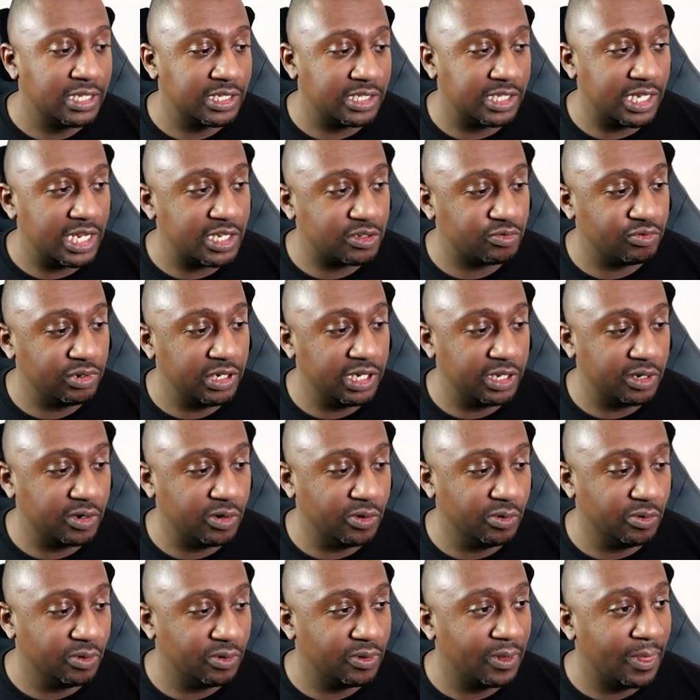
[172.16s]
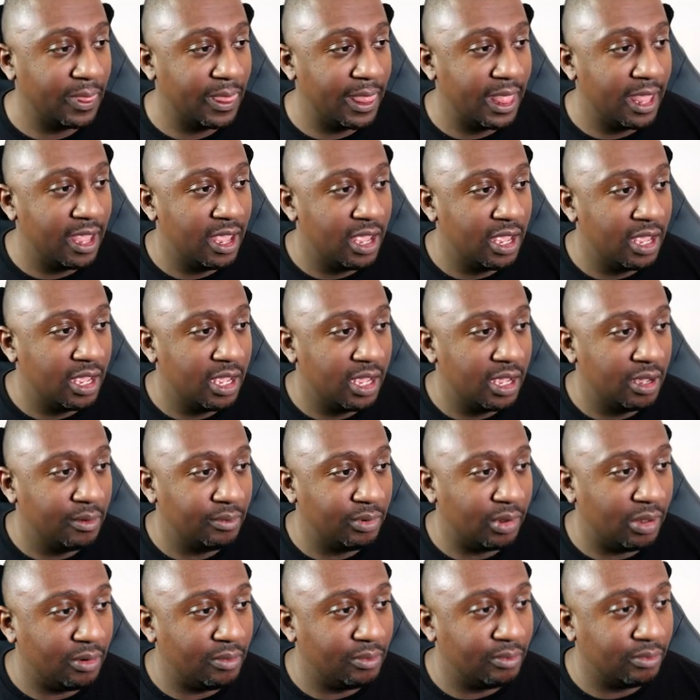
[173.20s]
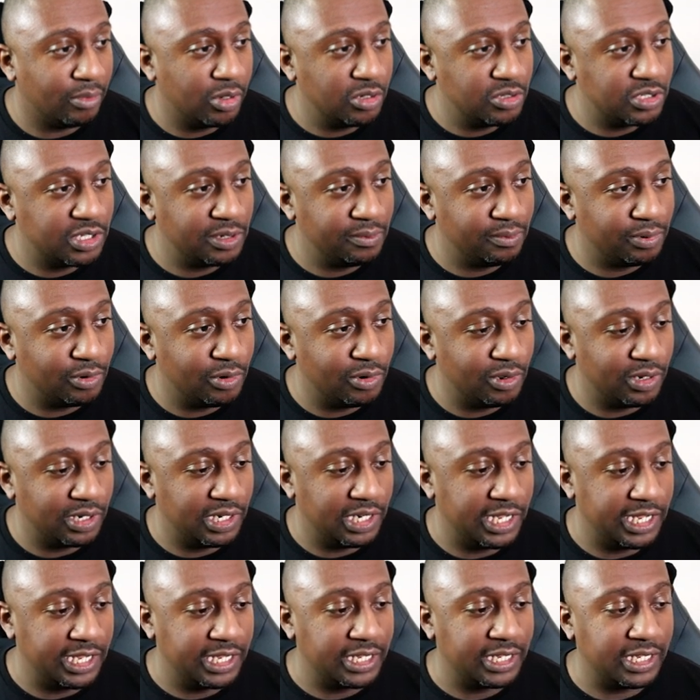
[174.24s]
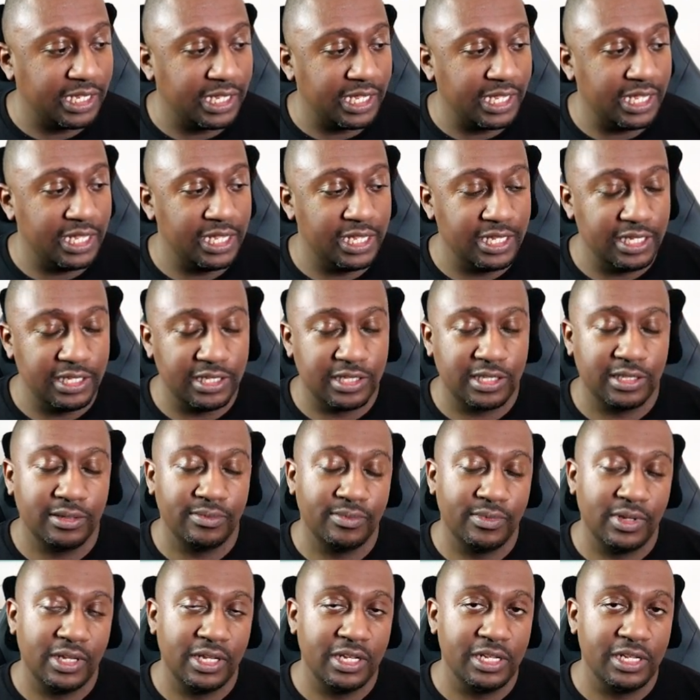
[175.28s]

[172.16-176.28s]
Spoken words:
So that's really cool. But most importantly is